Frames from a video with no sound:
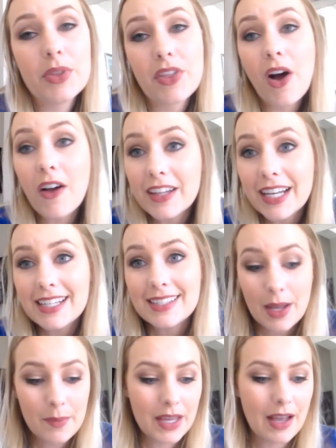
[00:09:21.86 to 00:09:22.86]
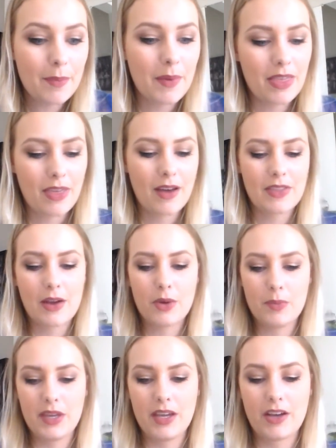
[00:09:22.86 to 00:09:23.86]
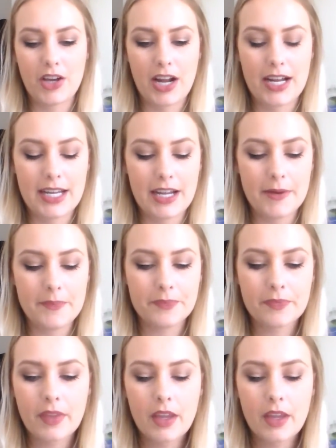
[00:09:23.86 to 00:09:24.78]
With the holidays coming up, I thought that would be a good idea.